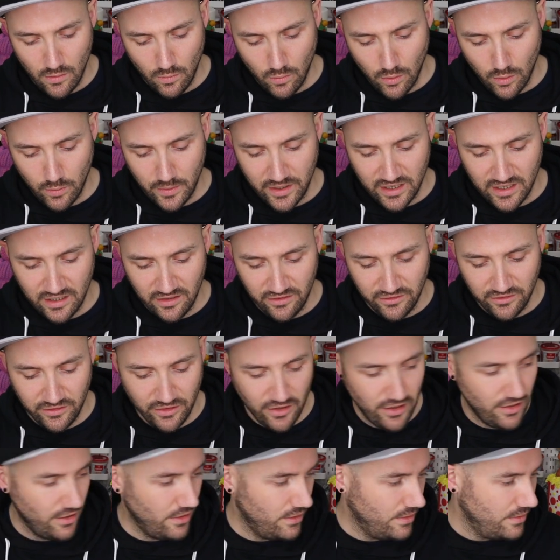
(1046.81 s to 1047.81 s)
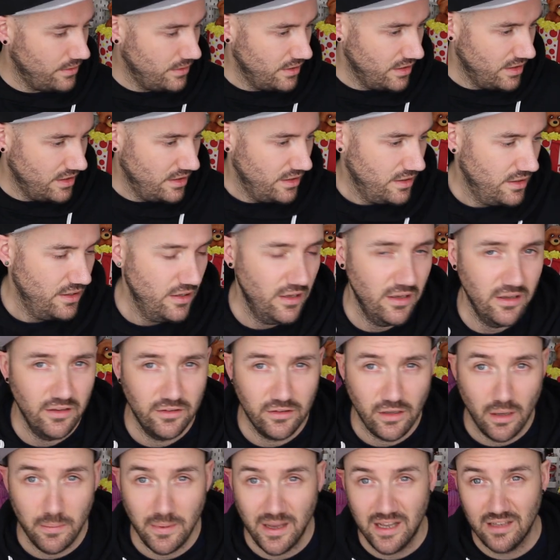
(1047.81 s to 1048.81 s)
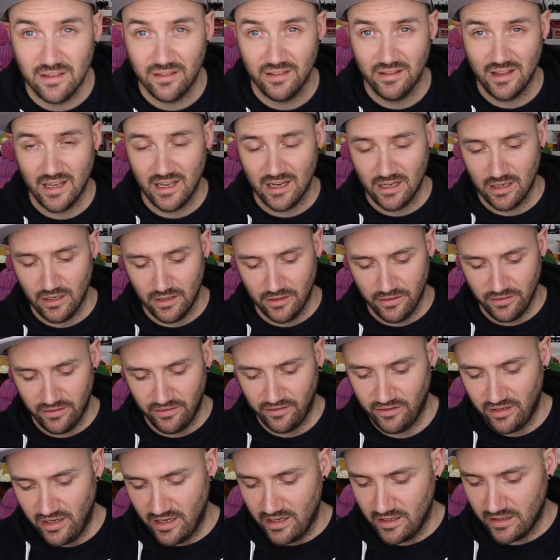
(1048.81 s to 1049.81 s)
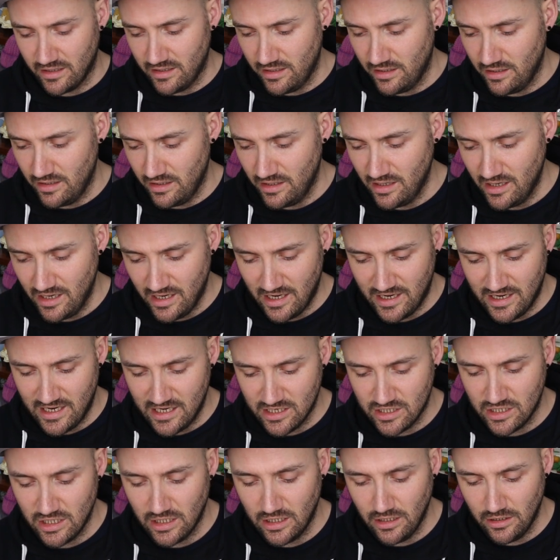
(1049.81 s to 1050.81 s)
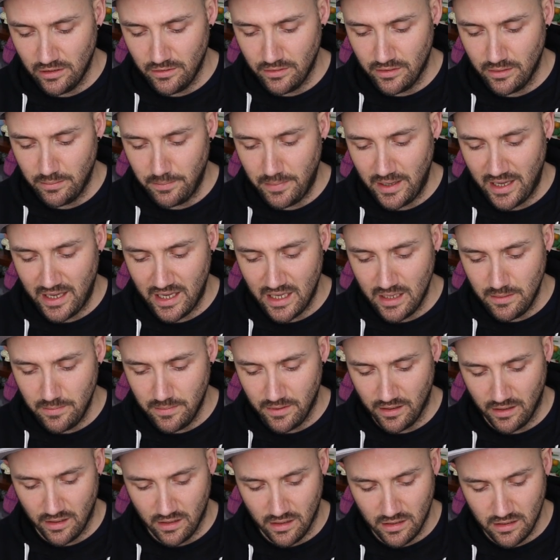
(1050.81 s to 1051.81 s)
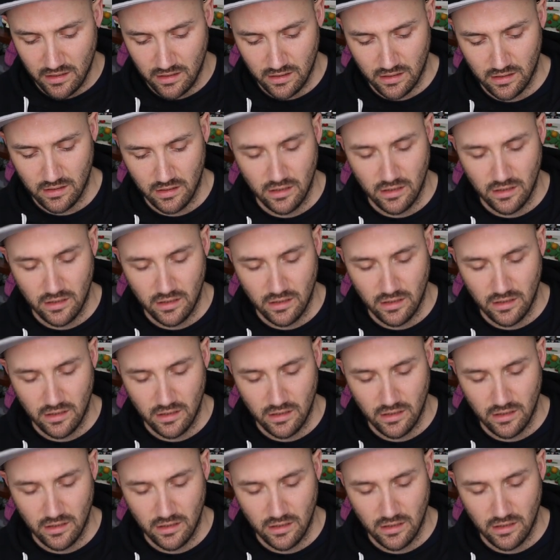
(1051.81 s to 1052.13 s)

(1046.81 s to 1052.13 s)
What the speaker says: what we can do is go back to that glue stick and actually glue the paper